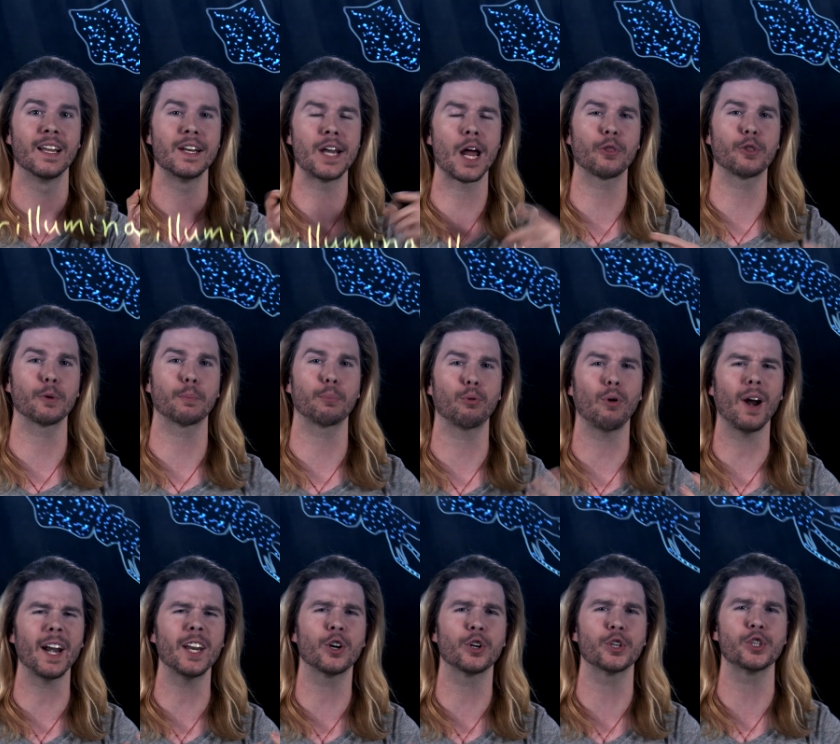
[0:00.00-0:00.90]
Now, the
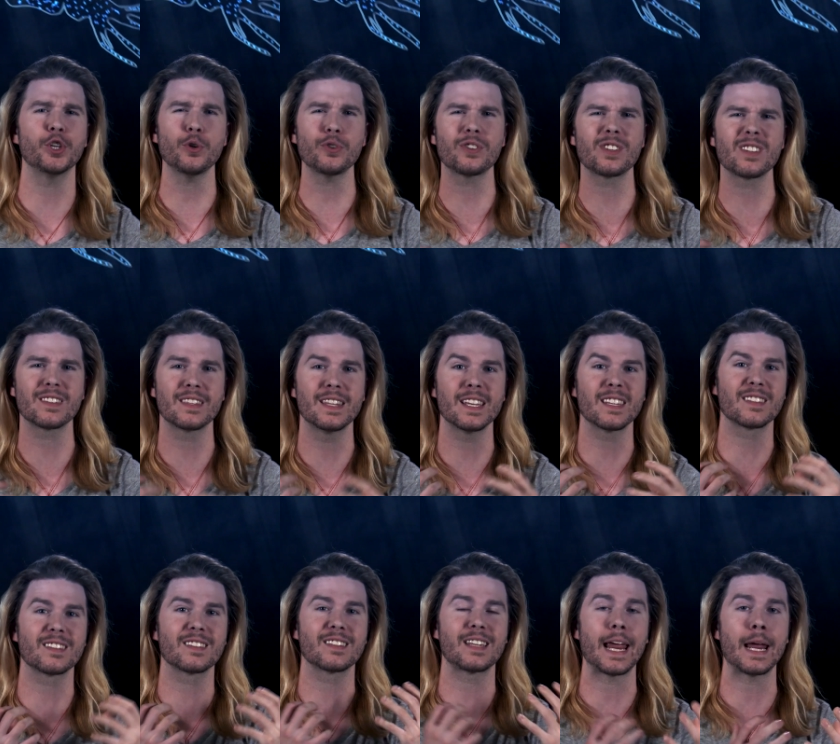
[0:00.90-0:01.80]
predator uses this
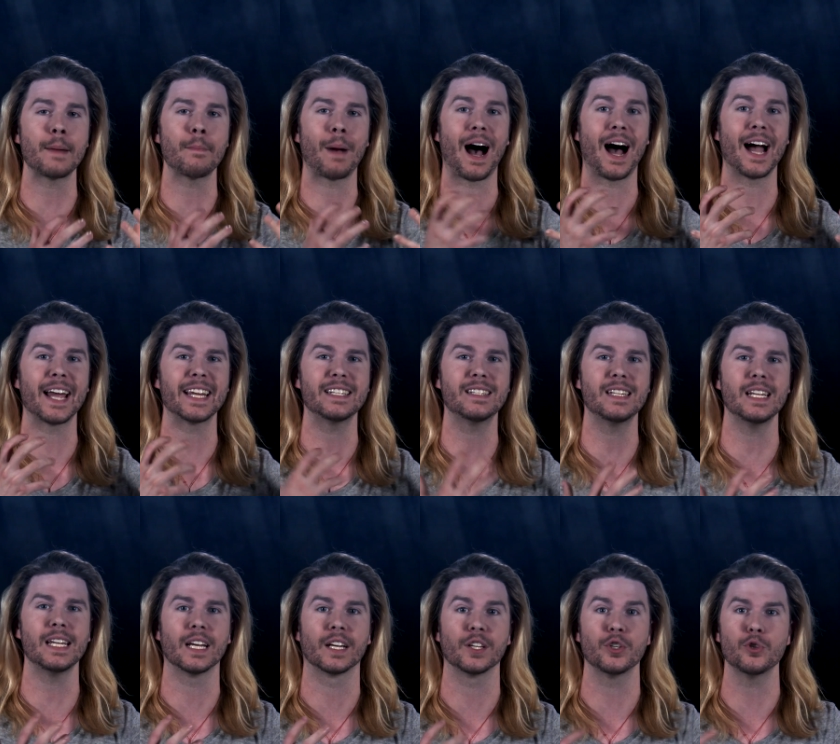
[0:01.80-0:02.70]
same
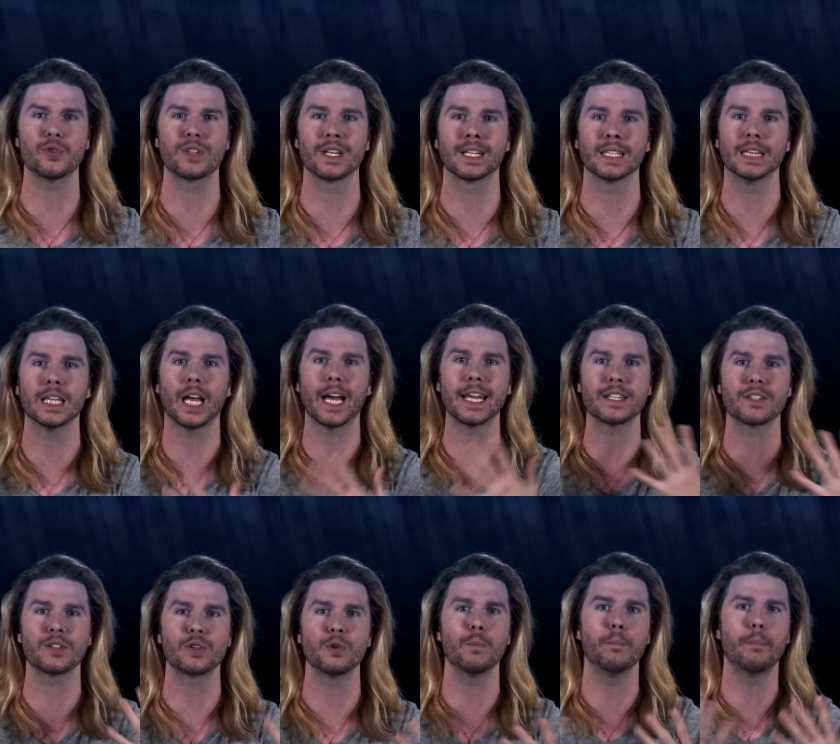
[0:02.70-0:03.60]
idea, using
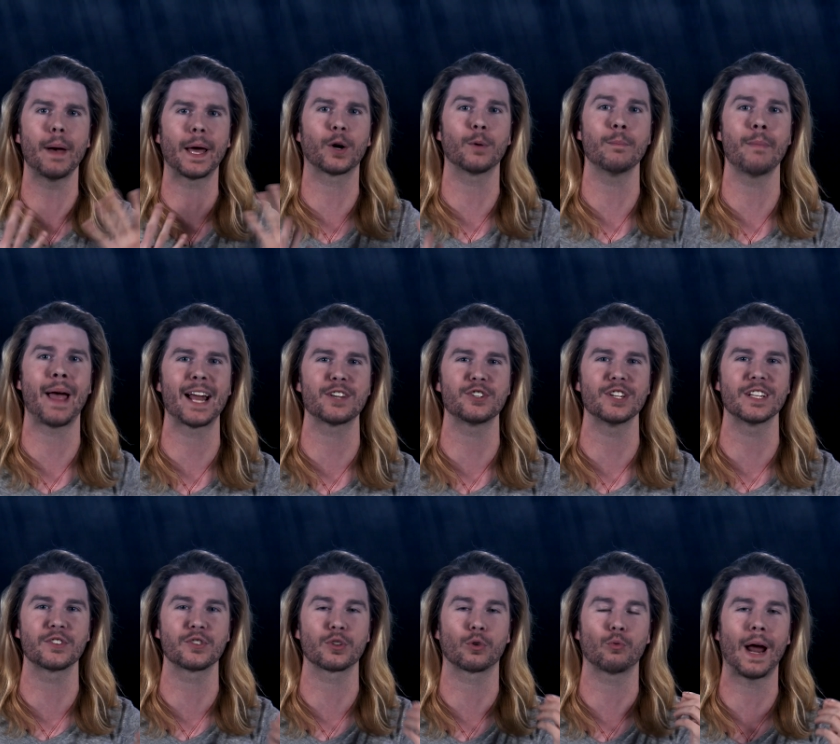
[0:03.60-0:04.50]
light to better match
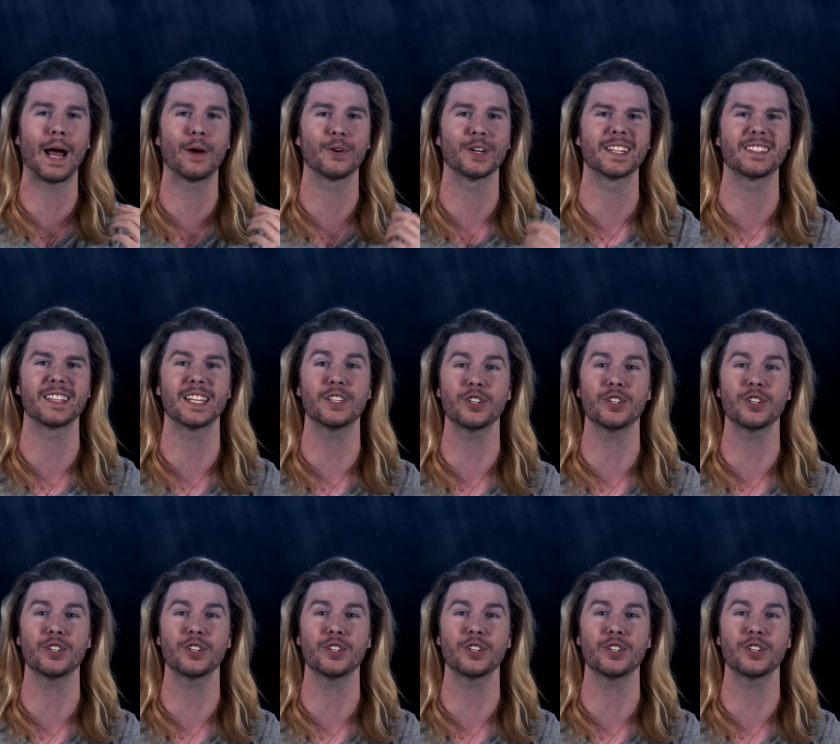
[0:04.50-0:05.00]
its surroundings.